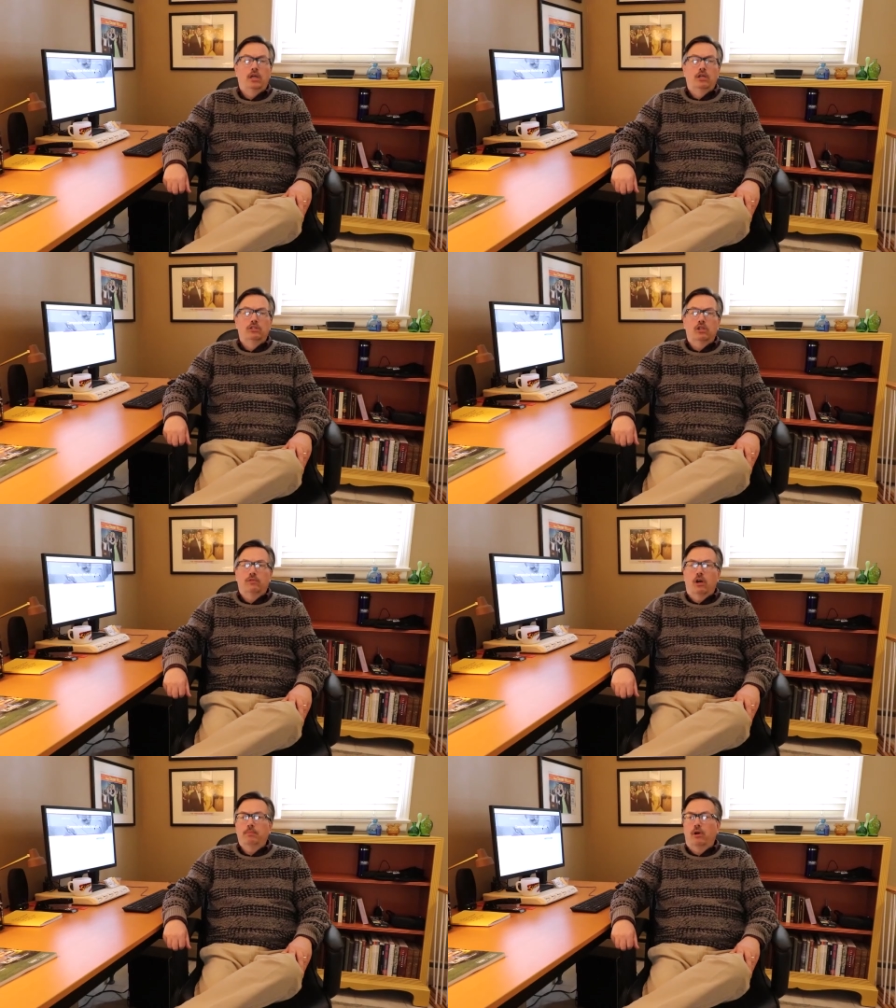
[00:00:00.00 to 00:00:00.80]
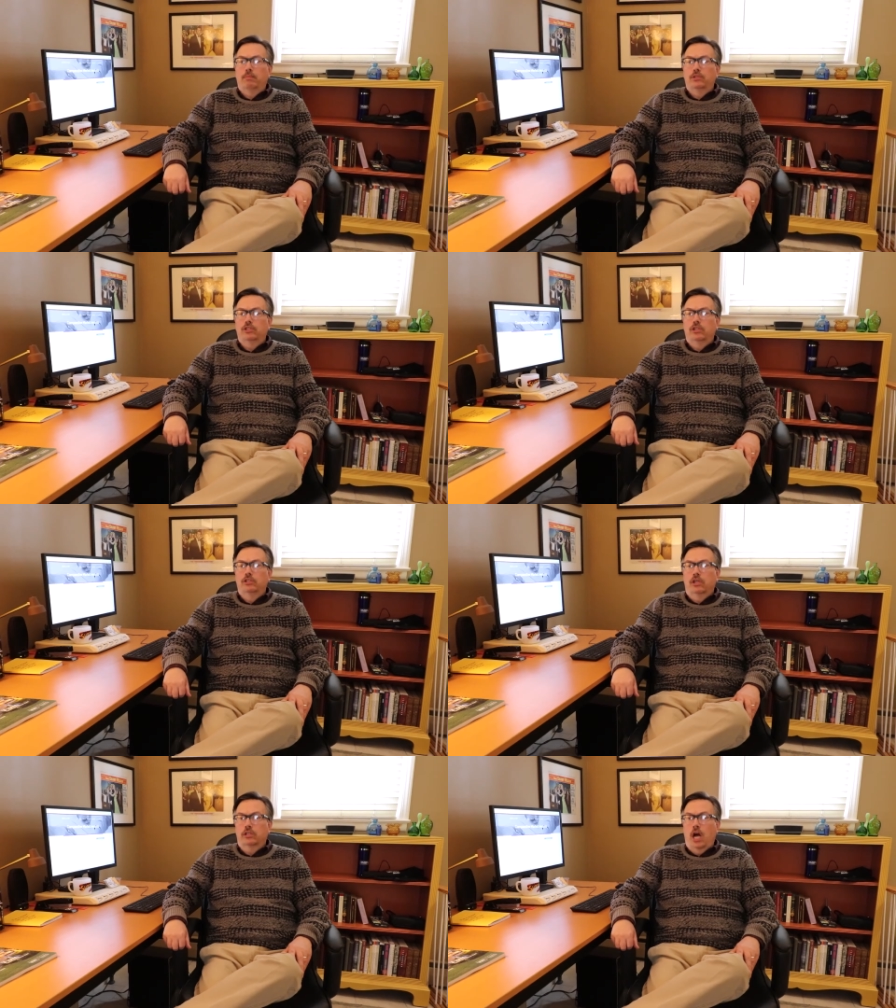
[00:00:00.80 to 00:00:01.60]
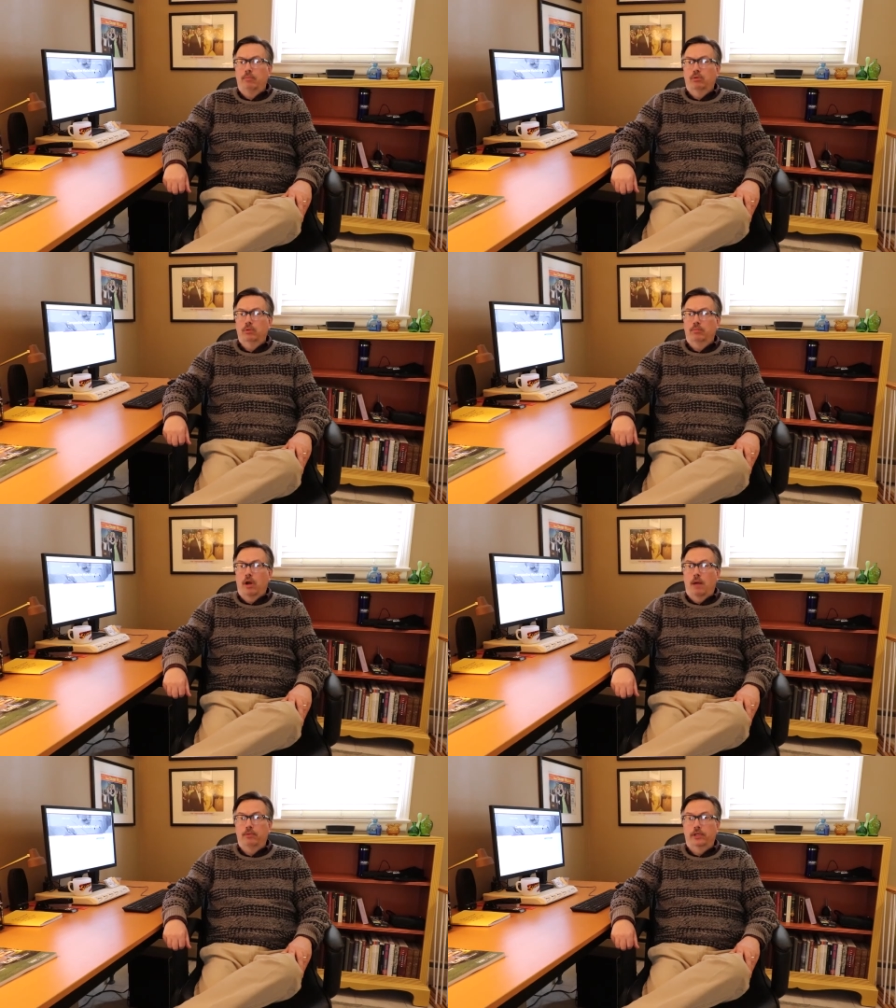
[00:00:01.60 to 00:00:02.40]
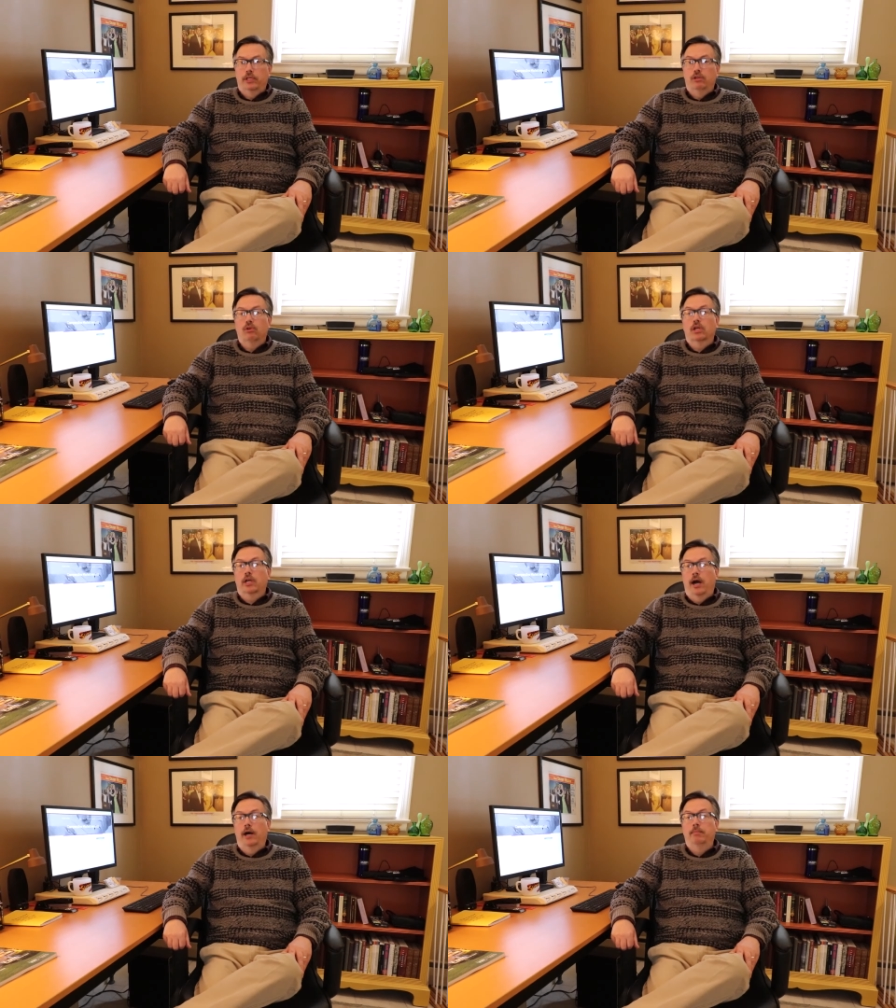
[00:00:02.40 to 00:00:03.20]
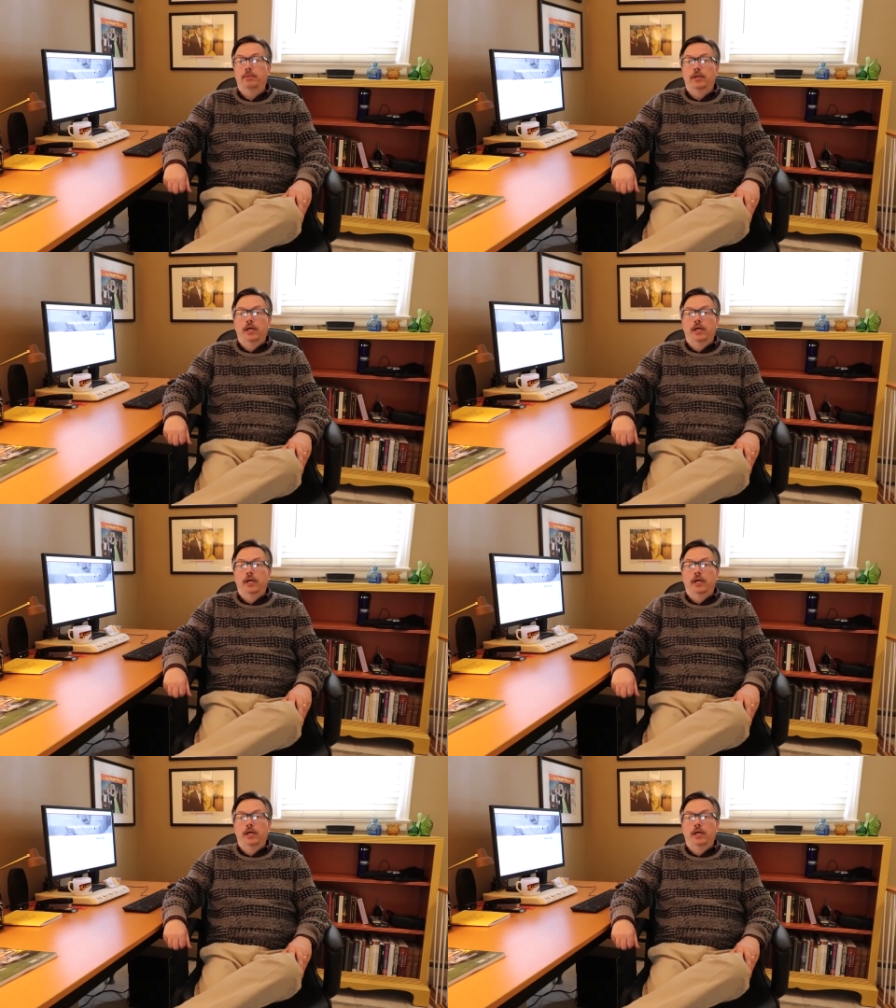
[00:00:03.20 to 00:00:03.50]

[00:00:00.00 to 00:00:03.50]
So for our purposes, a comparable property, or a comp,